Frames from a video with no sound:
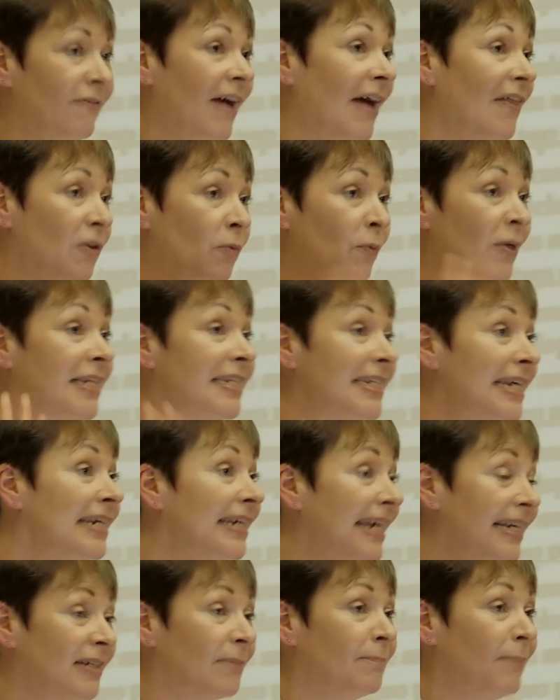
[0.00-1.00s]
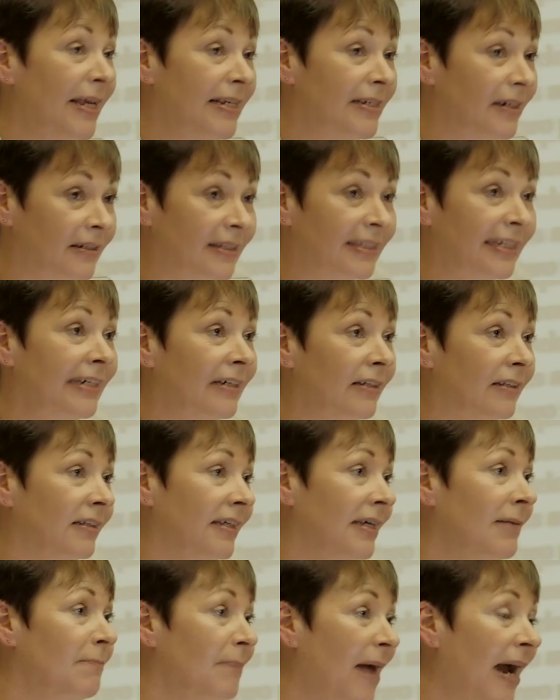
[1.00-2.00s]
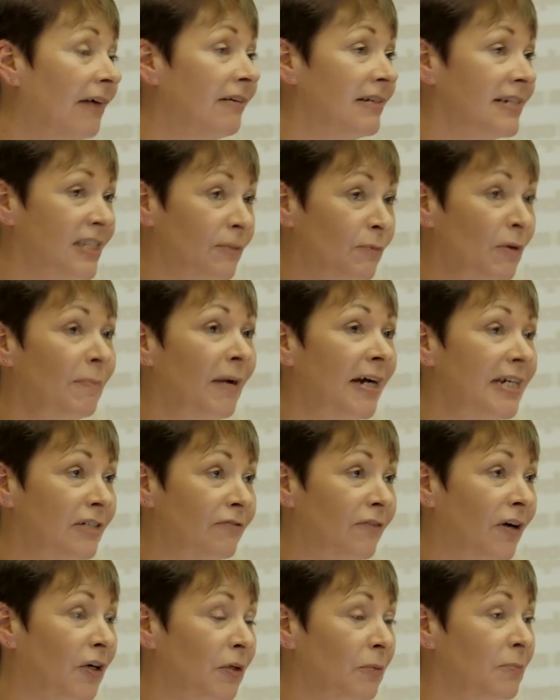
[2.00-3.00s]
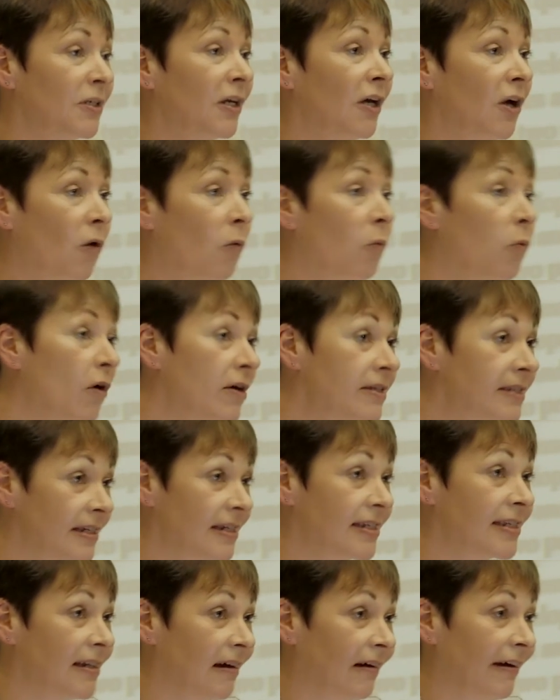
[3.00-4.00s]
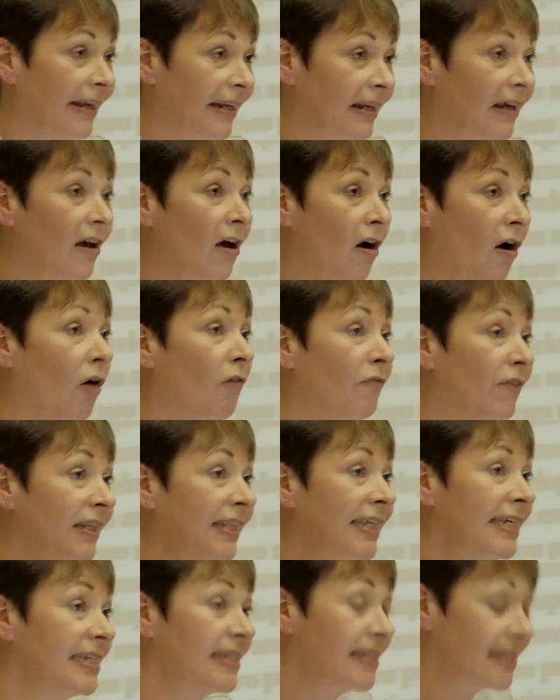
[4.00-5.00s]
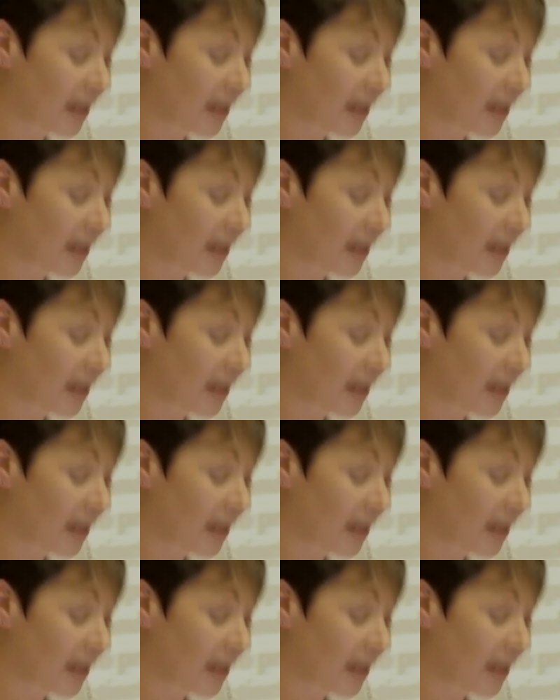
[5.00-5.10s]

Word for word: fact that we did get a better deal in Paris than we might have hoped was a sign of at least